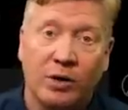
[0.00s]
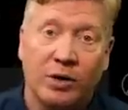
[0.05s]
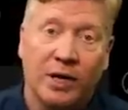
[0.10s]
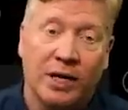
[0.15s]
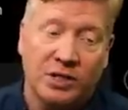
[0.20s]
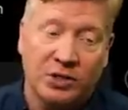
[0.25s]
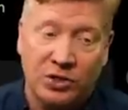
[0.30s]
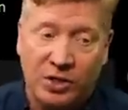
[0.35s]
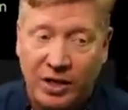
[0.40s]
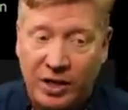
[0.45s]

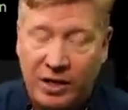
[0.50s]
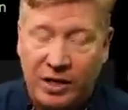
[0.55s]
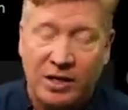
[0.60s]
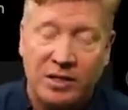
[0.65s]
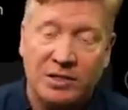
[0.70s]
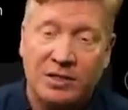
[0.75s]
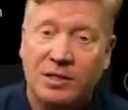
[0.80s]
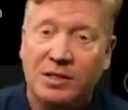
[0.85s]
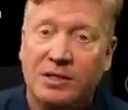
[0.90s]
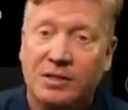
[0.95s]

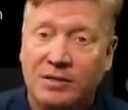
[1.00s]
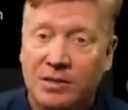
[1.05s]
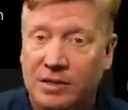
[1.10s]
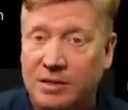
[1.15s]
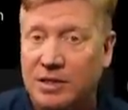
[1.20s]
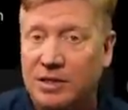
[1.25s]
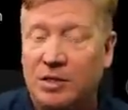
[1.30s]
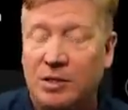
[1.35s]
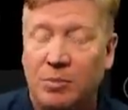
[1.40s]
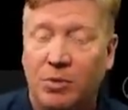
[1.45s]
Next.js that
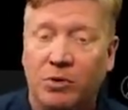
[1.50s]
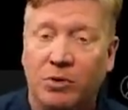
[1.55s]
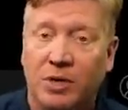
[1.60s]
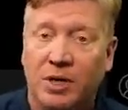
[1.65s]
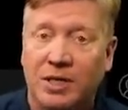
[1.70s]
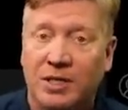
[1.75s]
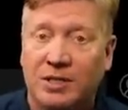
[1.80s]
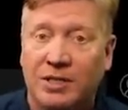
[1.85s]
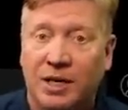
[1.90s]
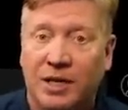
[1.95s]
this component
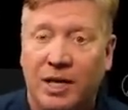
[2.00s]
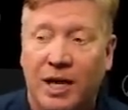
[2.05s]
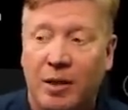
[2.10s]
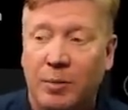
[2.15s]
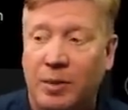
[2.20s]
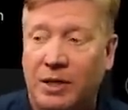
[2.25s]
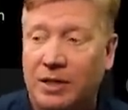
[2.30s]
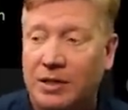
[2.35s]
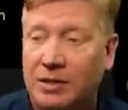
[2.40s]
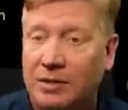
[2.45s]
is
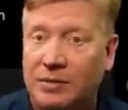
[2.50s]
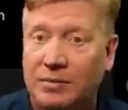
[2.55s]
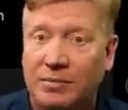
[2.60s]
dynamic.